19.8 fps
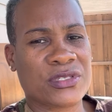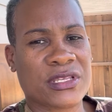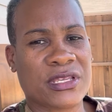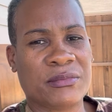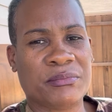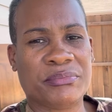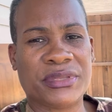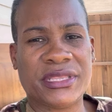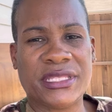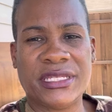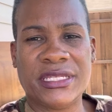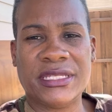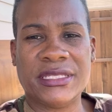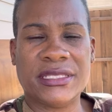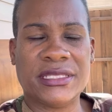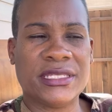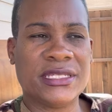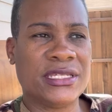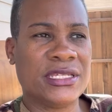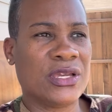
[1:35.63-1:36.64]

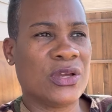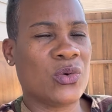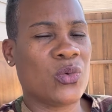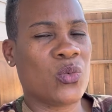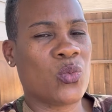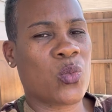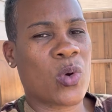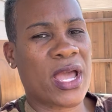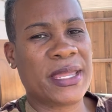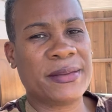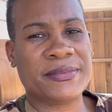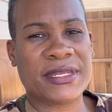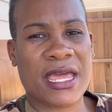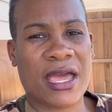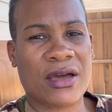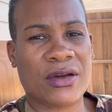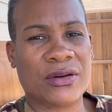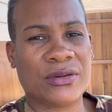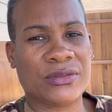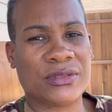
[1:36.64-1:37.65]
completely wiped
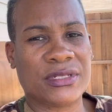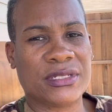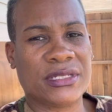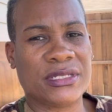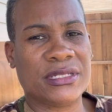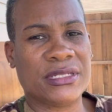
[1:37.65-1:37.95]
out,